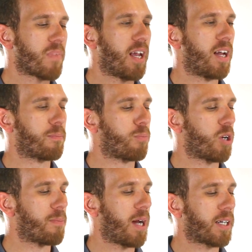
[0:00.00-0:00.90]
and put
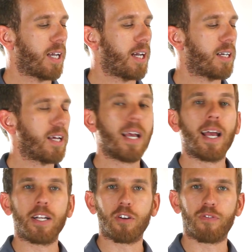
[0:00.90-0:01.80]
it back in,
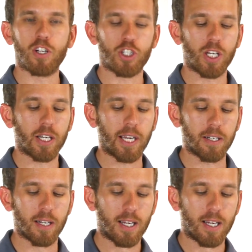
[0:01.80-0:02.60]
and you're fishing again.